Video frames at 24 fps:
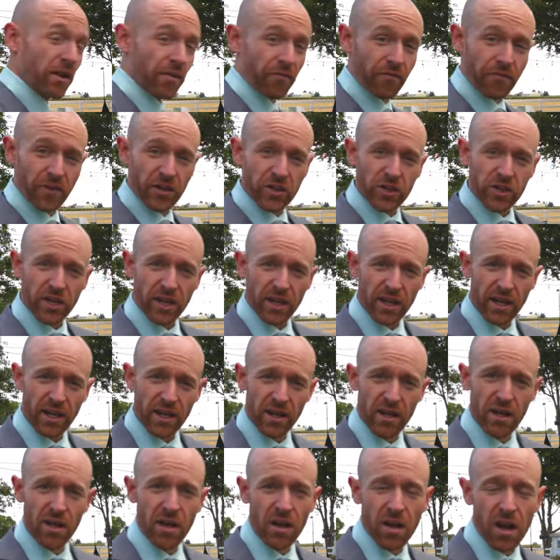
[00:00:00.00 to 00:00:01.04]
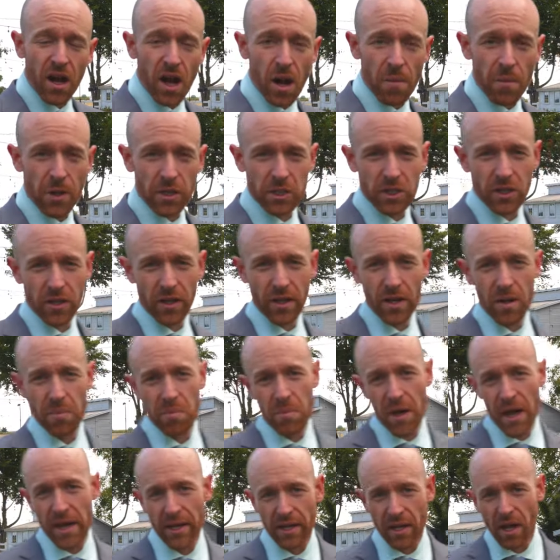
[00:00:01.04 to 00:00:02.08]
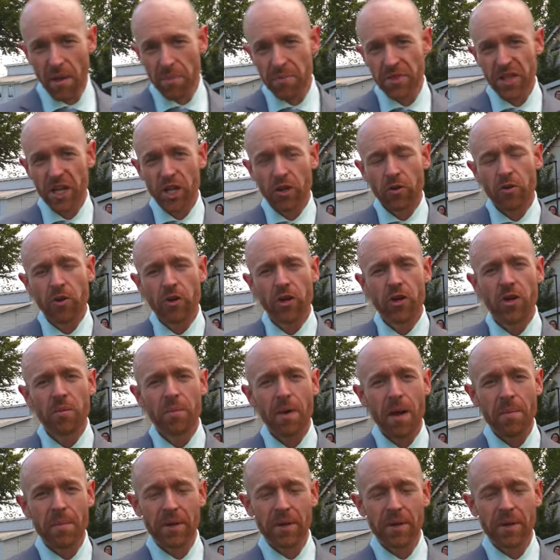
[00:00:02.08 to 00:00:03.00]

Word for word: the officiant I'm also going to mic up the groom.